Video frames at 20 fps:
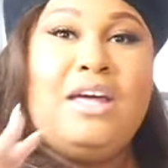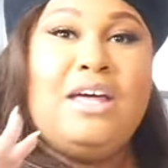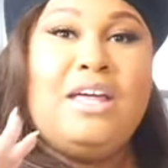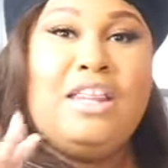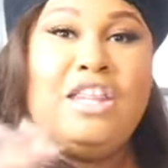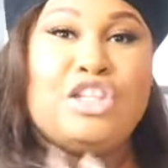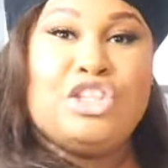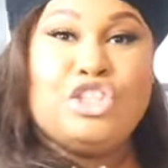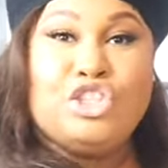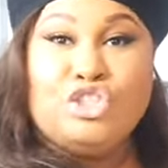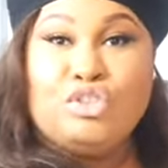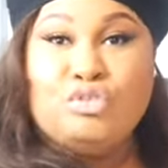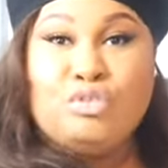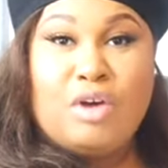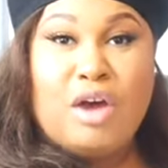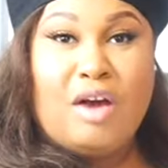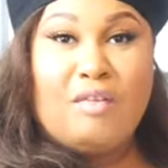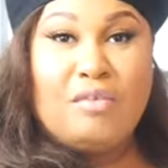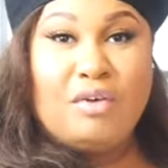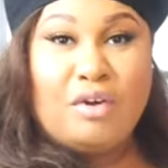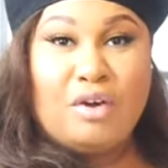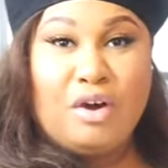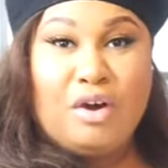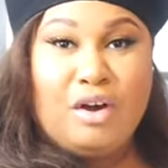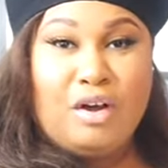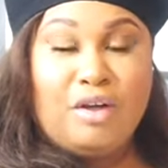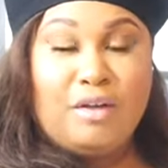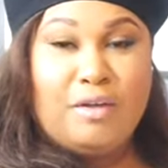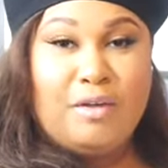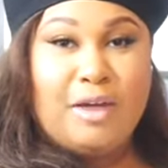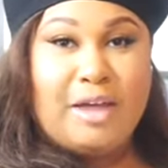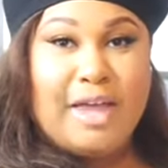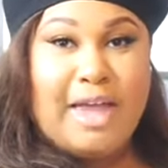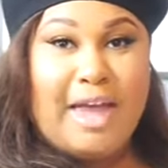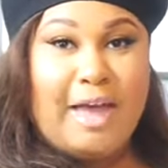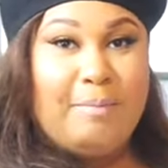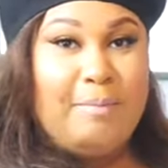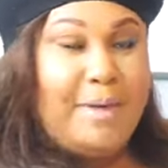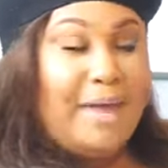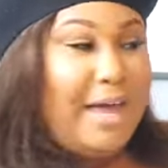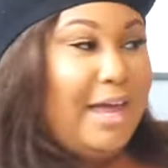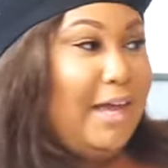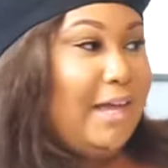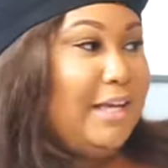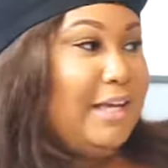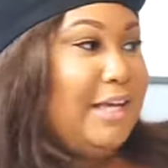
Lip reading: this new CoverGirl campaign